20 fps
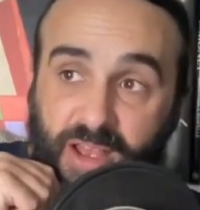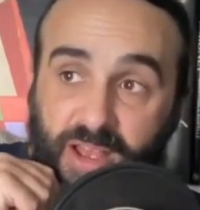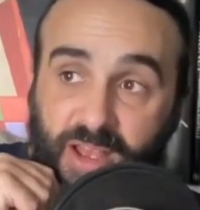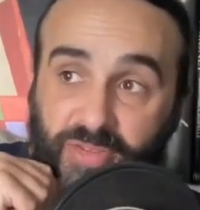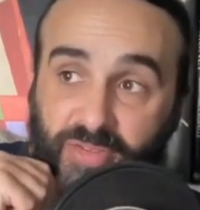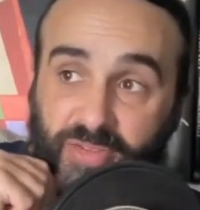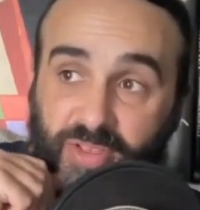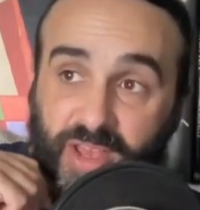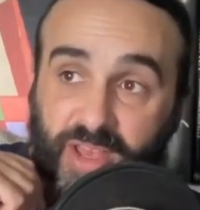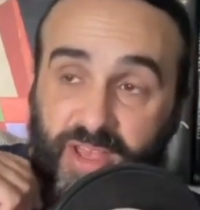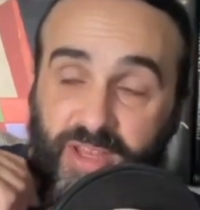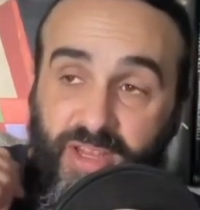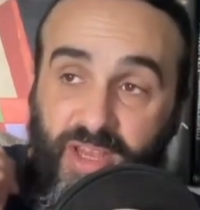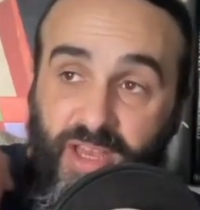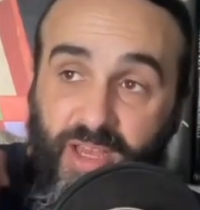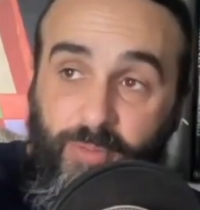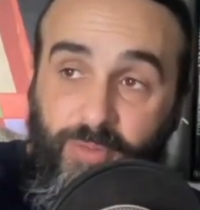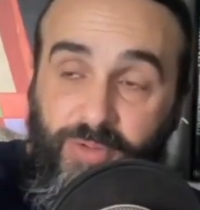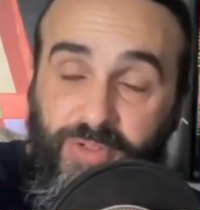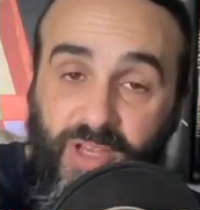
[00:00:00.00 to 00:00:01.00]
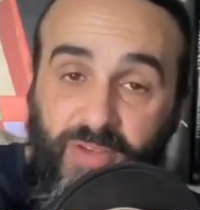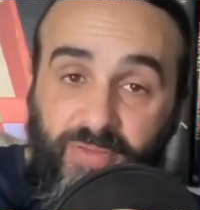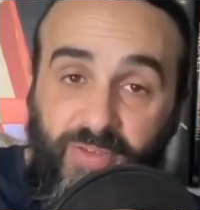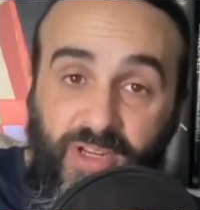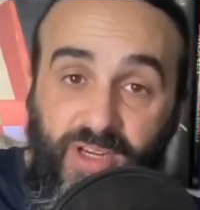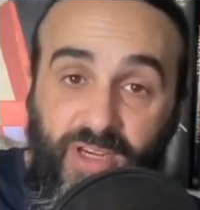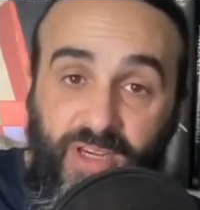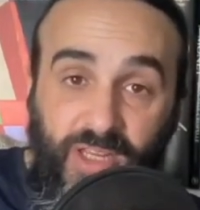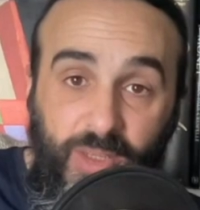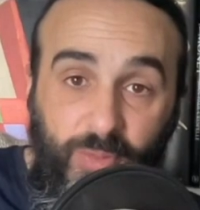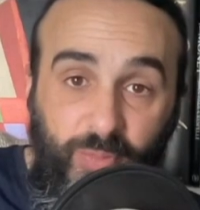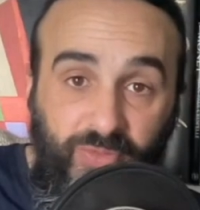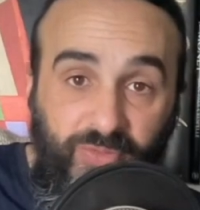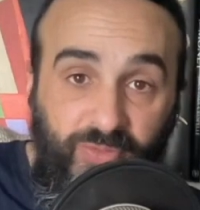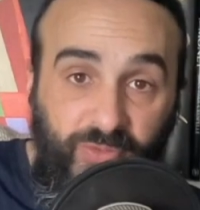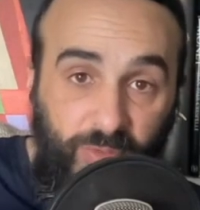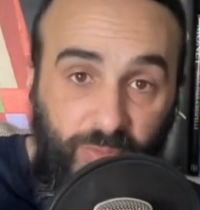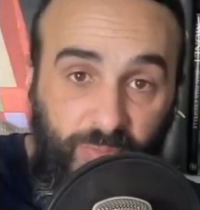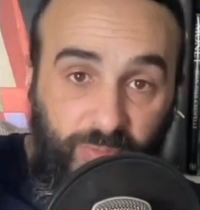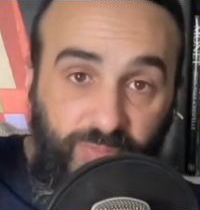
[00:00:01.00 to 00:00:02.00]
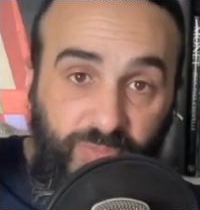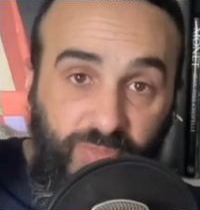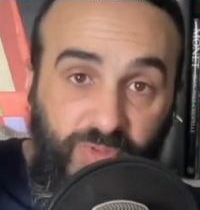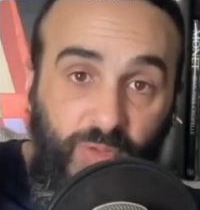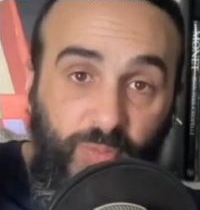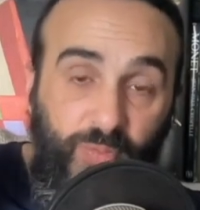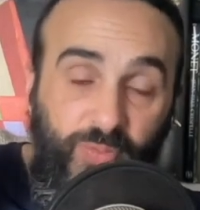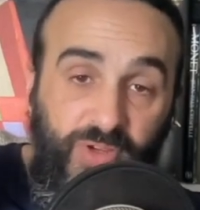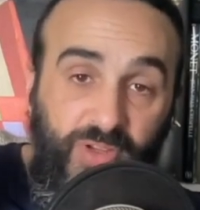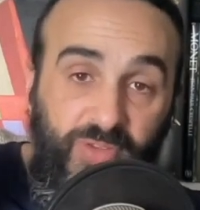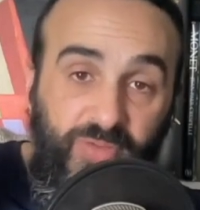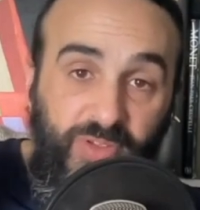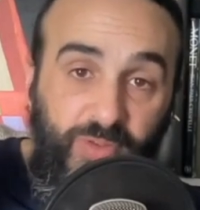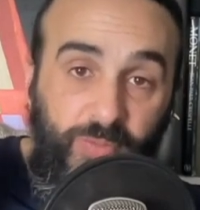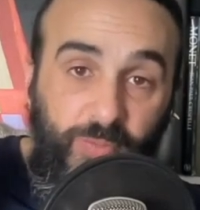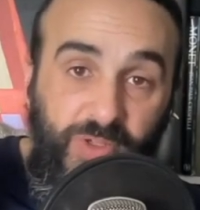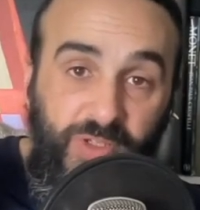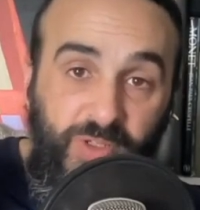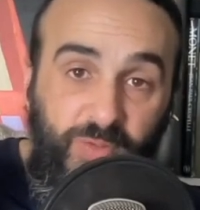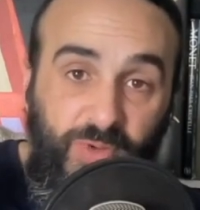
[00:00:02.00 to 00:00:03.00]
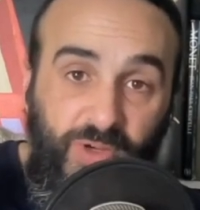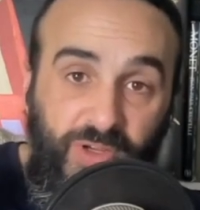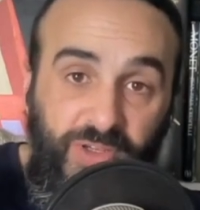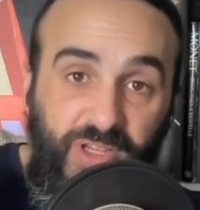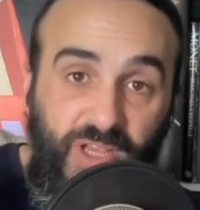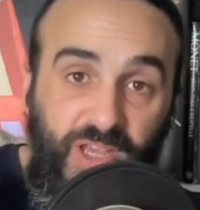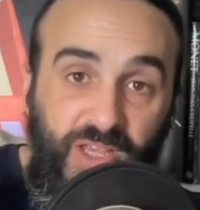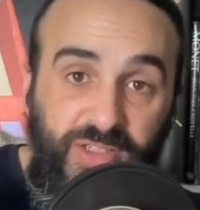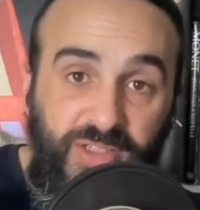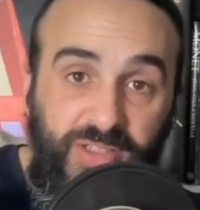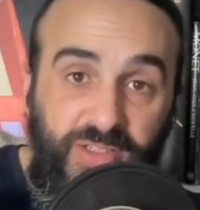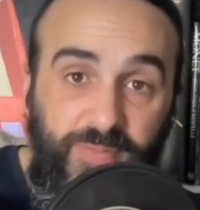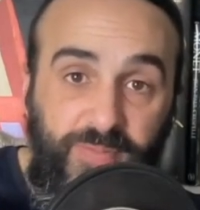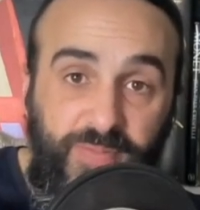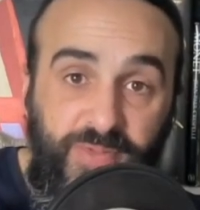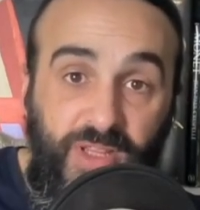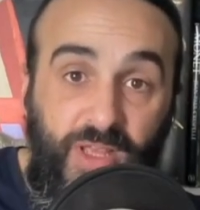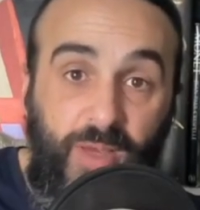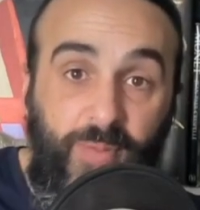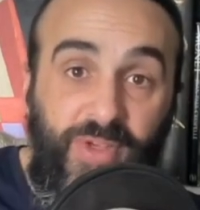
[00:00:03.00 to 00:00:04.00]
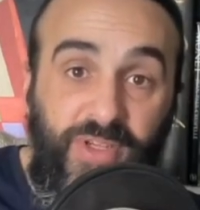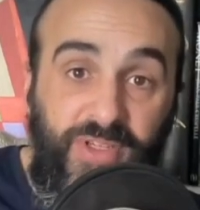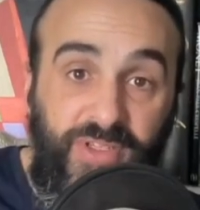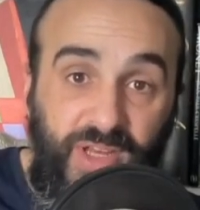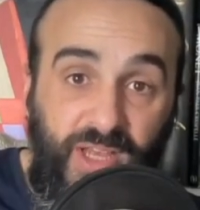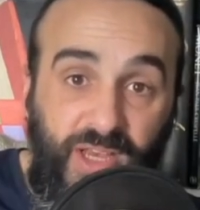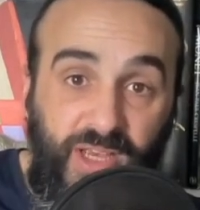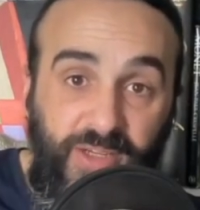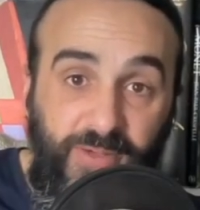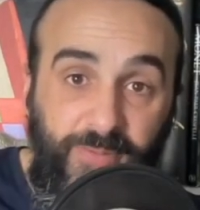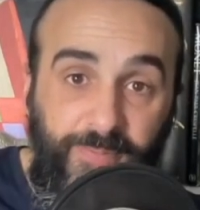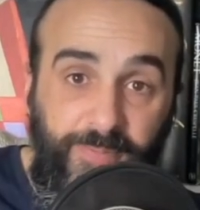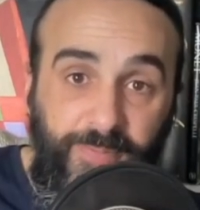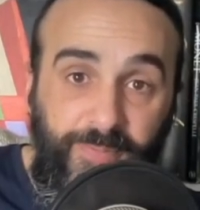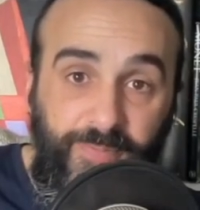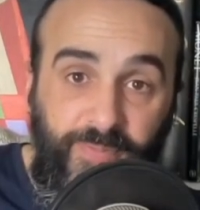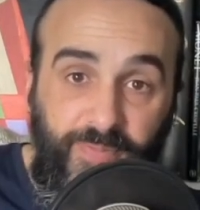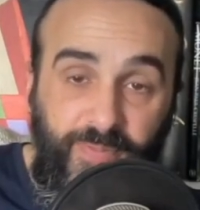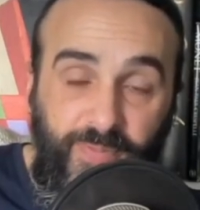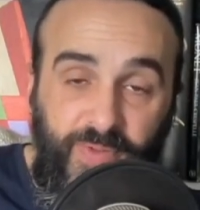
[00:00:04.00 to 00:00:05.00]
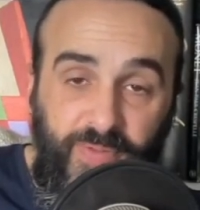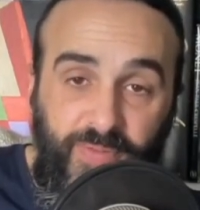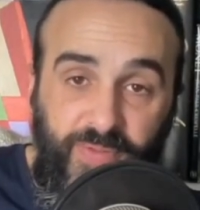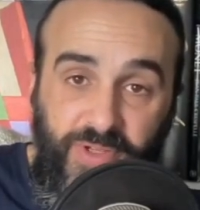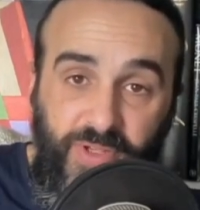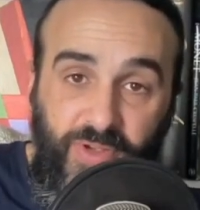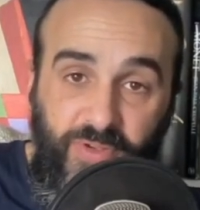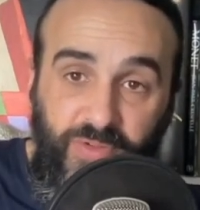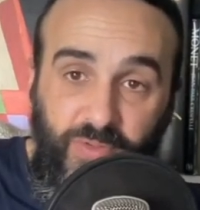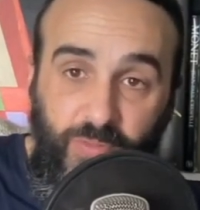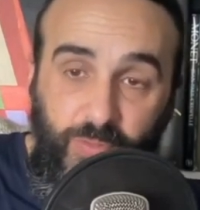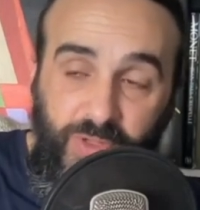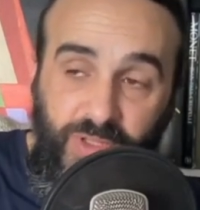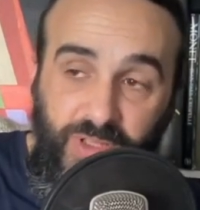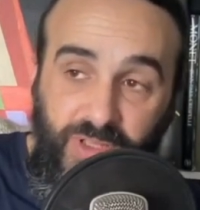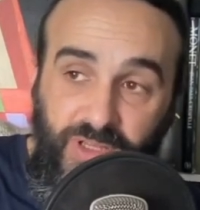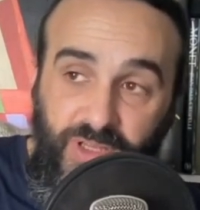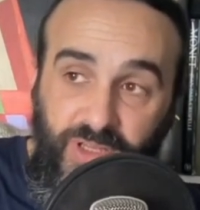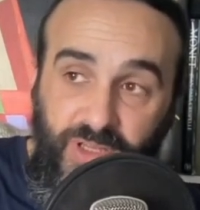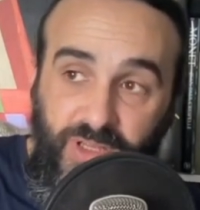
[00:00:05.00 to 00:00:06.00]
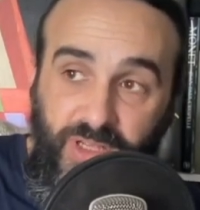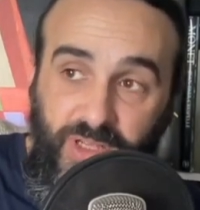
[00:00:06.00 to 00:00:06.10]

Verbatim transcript: and then I would have a clip from the previous week's podcast. So that makes nine videos a week.